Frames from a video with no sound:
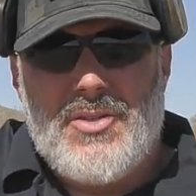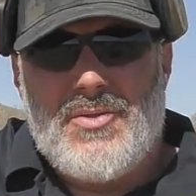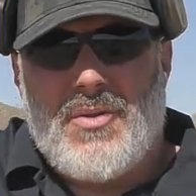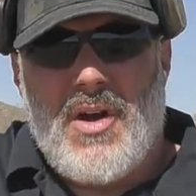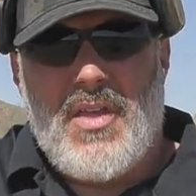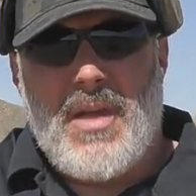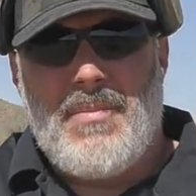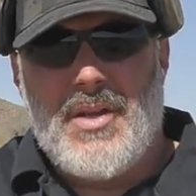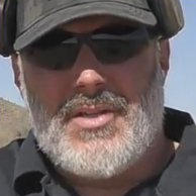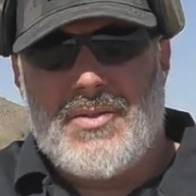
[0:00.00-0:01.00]
Draw
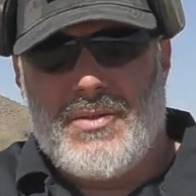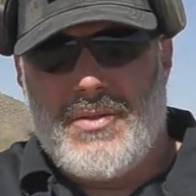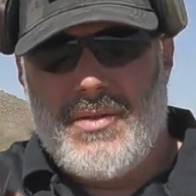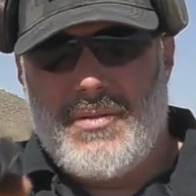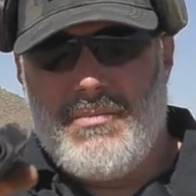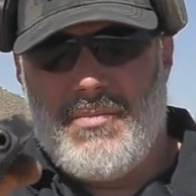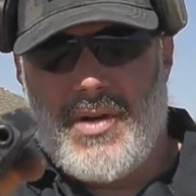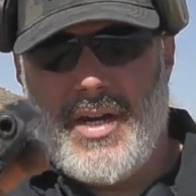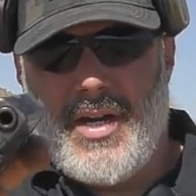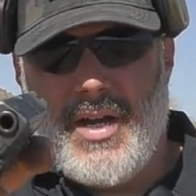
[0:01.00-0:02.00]
that pistol,
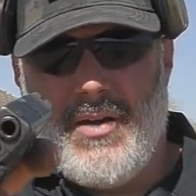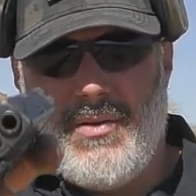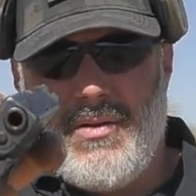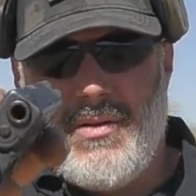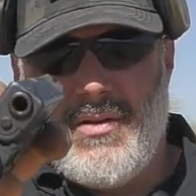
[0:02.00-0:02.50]
bring it out,